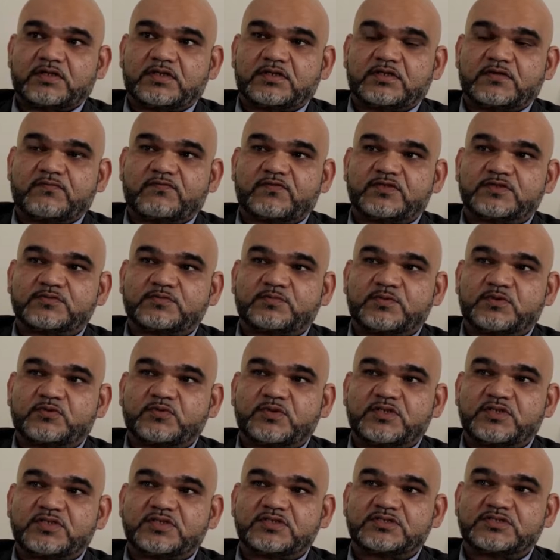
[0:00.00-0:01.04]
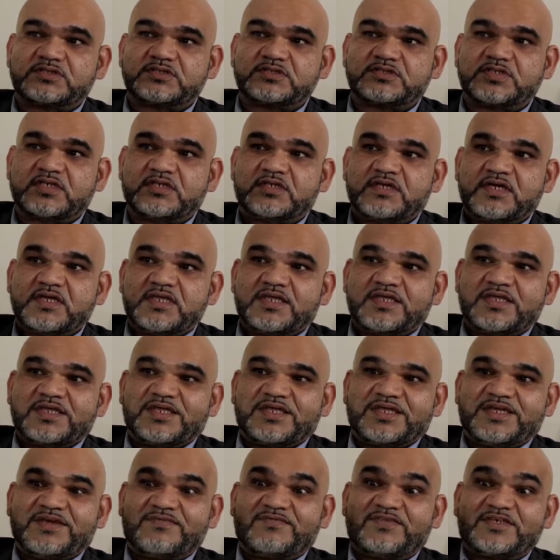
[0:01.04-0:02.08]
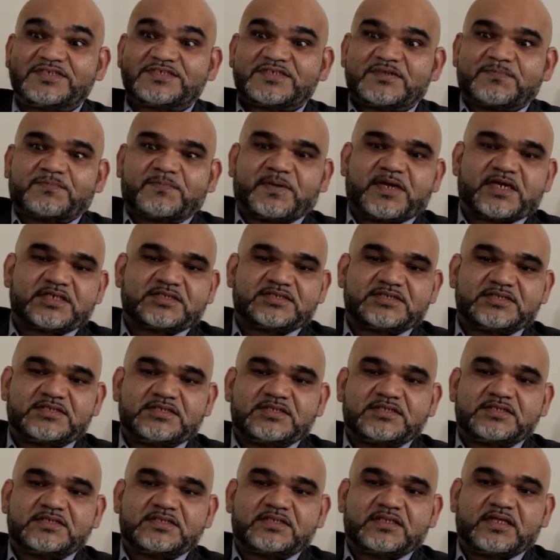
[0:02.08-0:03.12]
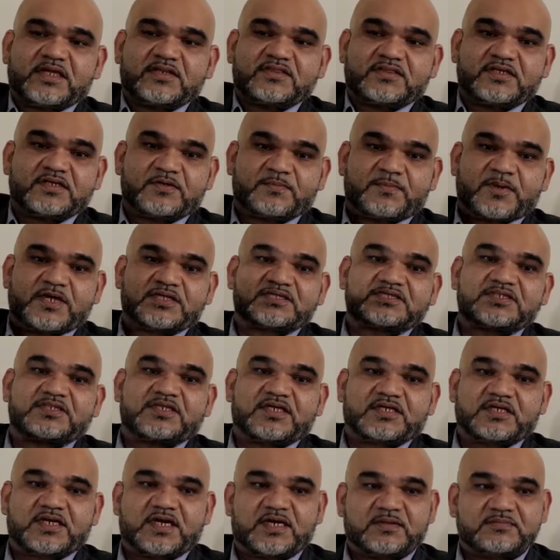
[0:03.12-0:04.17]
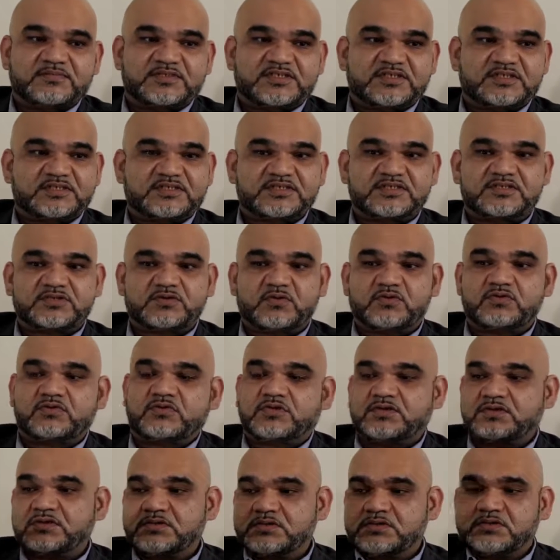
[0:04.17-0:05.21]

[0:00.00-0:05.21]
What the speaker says: difference between this is that if there's a third party that comes and says, hold on,